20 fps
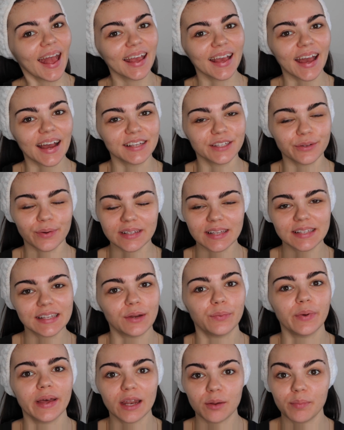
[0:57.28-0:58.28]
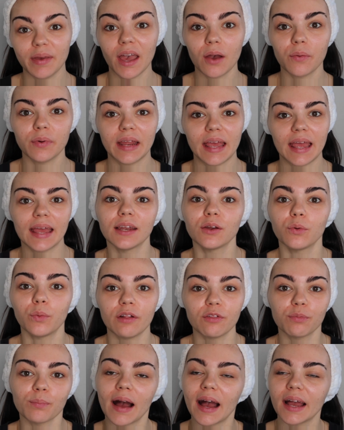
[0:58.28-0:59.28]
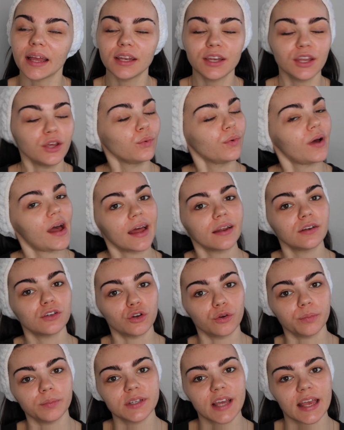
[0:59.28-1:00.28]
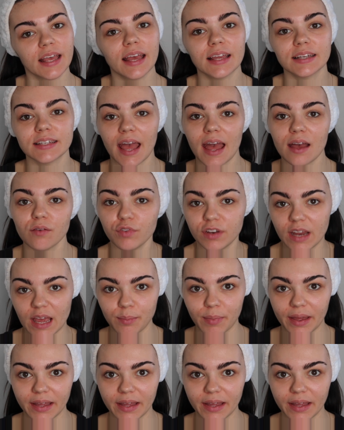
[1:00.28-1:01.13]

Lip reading: Hey guys, so as I said, we're going to be going in with my new and updated everyday